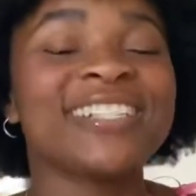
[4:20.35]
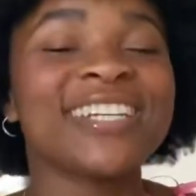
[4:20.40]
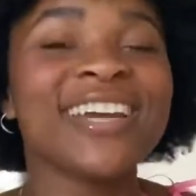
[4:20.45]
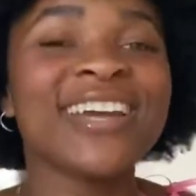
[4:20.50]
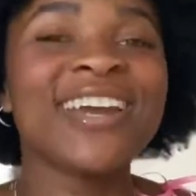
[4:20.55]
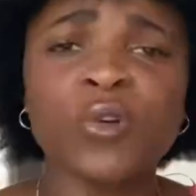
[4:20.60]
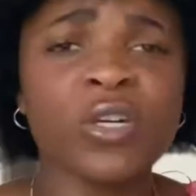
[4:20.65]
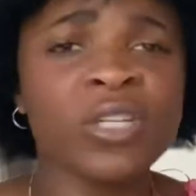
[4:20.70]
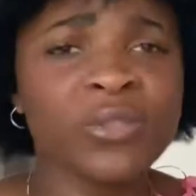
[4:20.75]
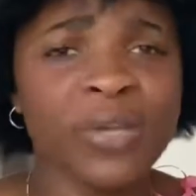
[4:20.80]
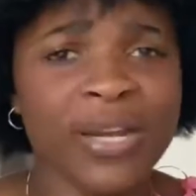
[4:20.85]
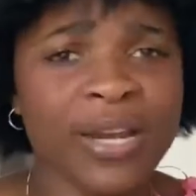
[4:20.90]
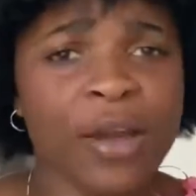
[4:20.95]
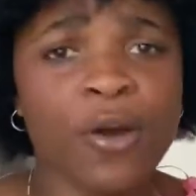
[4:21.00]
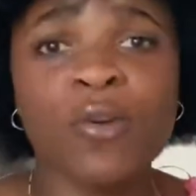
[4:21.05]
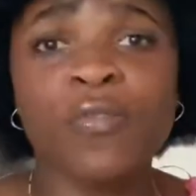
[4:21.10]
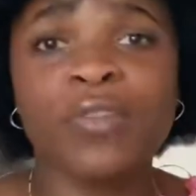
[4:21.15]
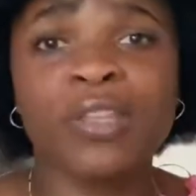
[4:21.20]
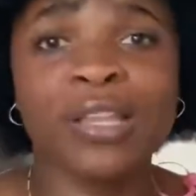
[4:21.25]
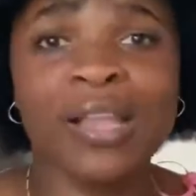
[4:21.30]
Of course, right now,
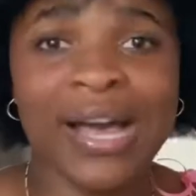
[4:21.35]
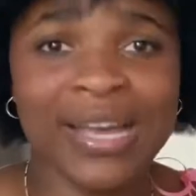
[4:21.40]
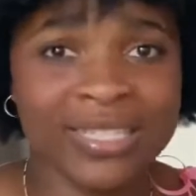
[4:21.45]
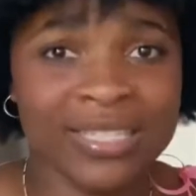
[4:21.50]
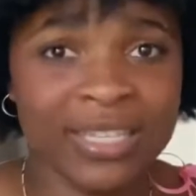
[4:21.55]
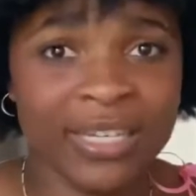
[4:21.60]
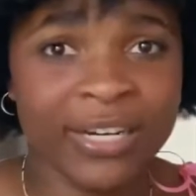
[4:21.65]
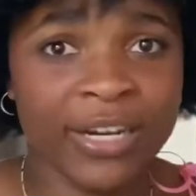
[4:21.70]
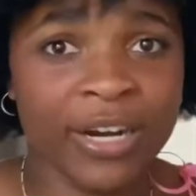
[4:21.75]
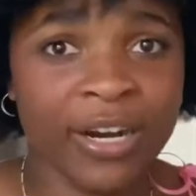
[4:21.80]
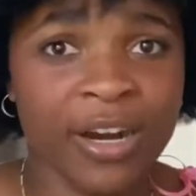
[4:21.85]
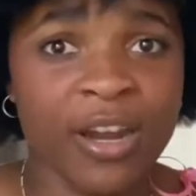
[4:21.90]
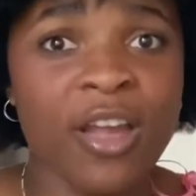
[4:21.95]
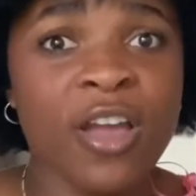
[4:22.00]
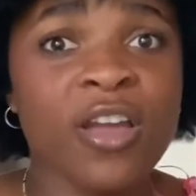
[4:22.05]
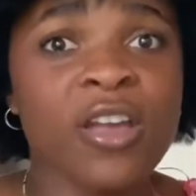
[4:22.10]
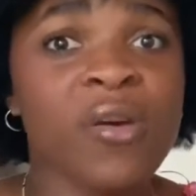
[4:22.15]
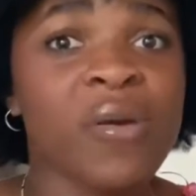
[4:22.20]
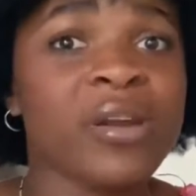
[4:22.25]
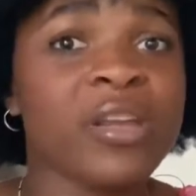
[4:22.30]
over the last year,
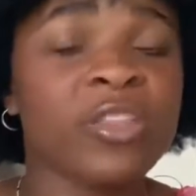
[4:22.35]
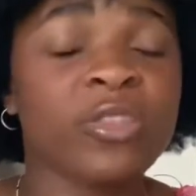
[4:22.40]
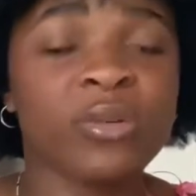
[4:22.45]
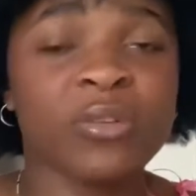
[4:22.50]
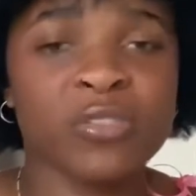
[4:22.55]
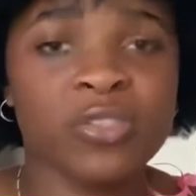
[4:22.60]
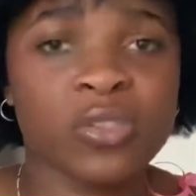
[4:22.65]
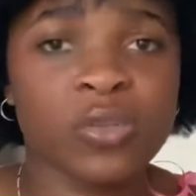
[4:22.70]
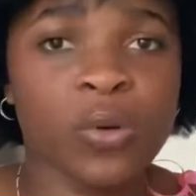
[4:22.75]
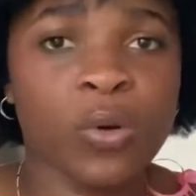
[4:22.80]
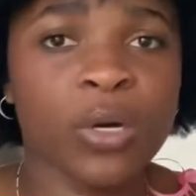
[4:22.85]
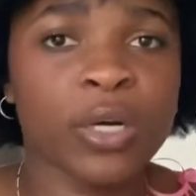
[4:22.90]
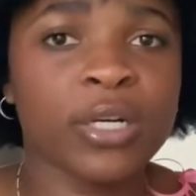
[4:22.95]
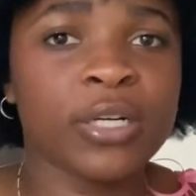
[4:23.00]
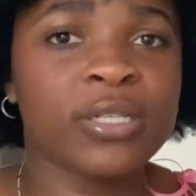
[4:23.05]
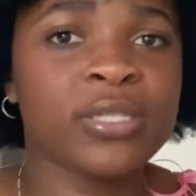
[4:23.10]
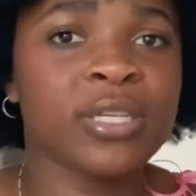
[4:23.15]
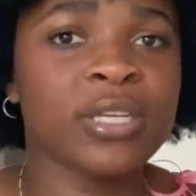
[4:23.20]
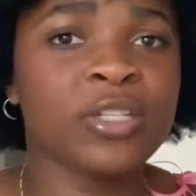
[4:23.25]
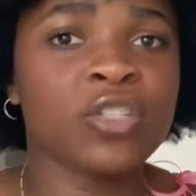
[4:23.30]
going to thrift
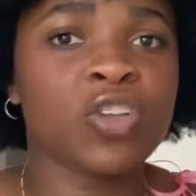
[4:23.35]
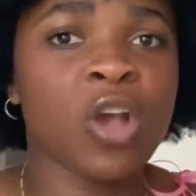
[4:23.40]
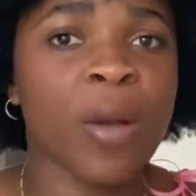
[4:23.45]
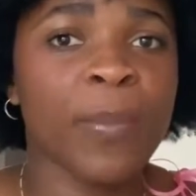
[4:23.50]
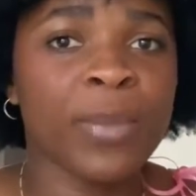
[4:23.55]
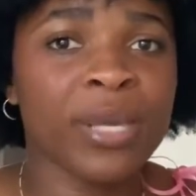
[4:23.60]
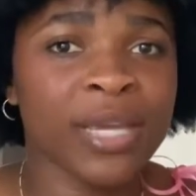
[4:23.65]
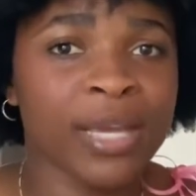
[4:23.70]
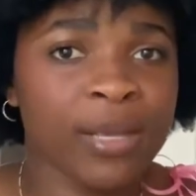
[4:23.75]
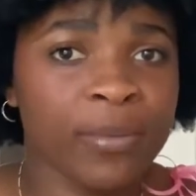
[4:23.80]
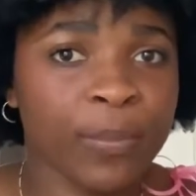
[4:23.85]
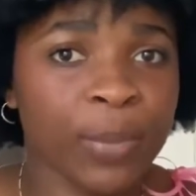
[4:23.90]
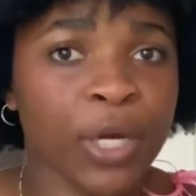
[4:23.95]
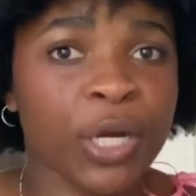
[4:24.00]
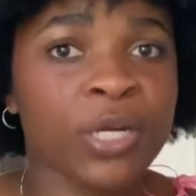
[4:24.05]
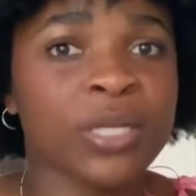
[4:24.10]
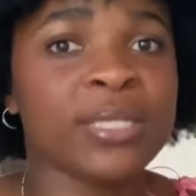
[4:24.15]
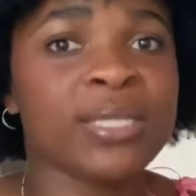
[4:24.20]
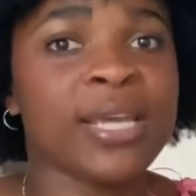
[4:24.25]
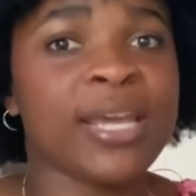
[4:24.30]
stores, shopping in
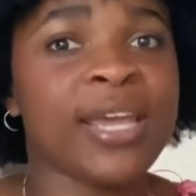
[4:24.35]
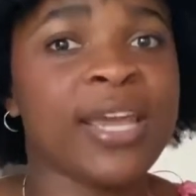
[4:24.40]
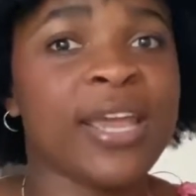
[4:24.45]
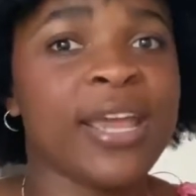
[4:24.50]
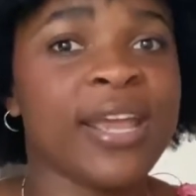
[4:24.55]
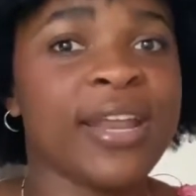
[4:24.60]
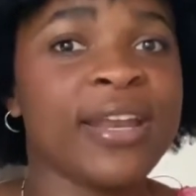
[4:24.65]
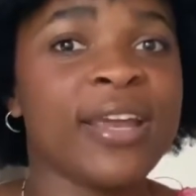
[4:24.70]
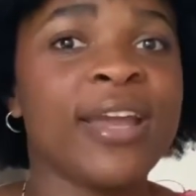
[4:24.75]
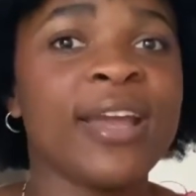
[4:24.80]
person,